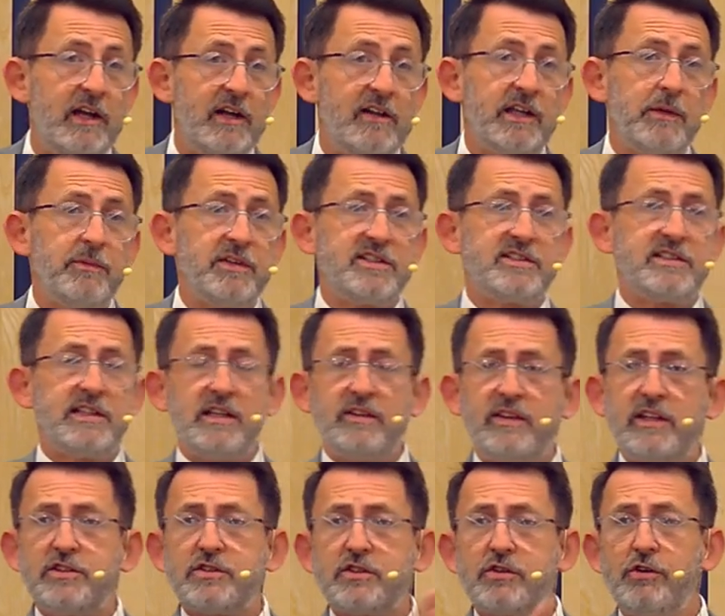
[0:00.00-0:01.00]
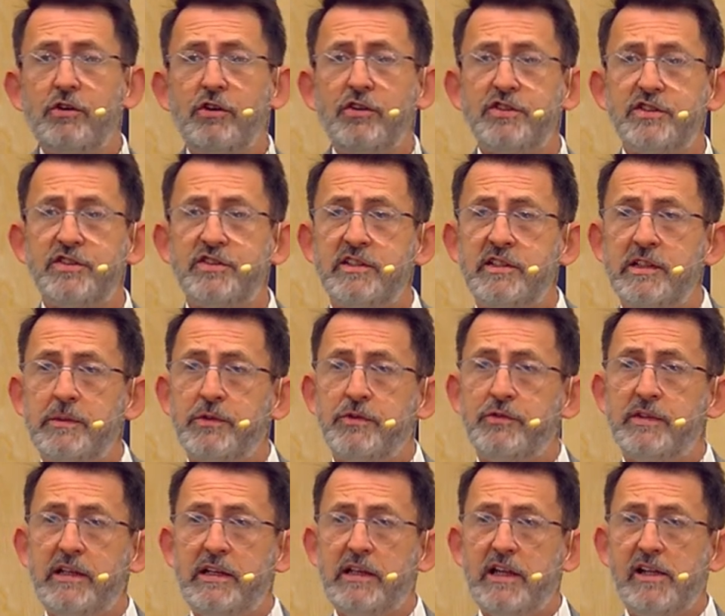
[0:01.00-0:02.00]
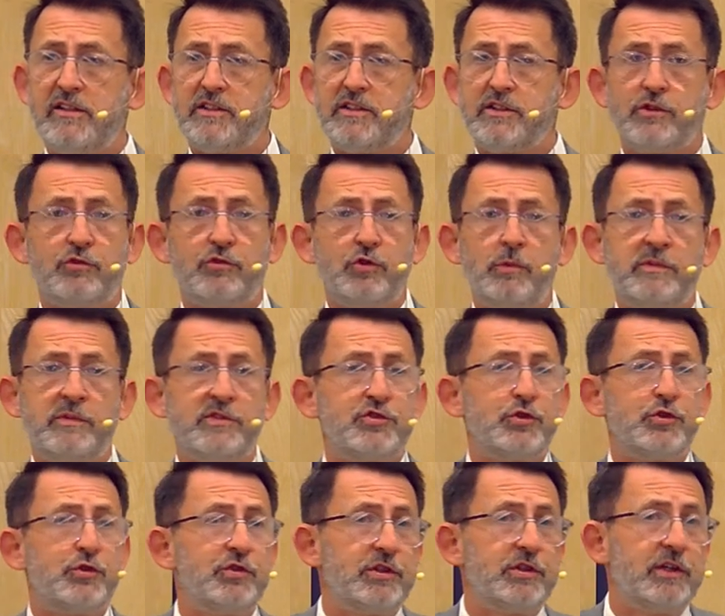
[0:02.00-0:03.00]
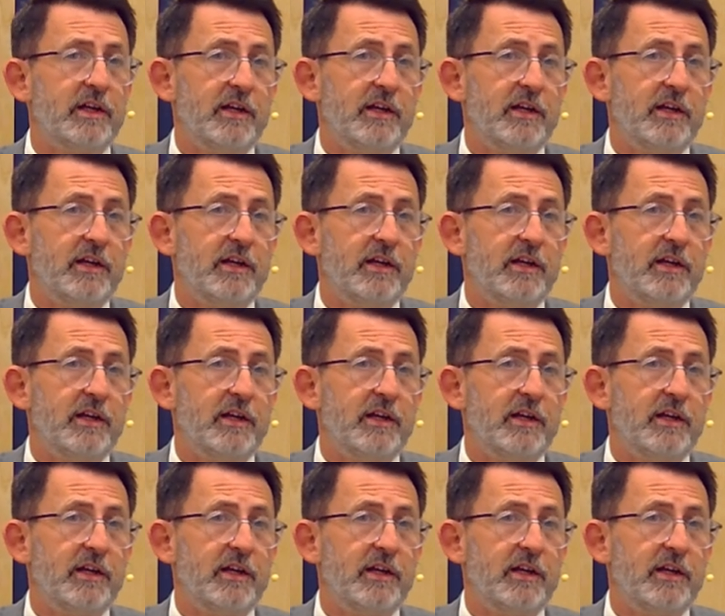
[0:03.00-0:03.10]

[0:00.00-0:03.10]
They would see these crosses and they would realize that the Romans don't,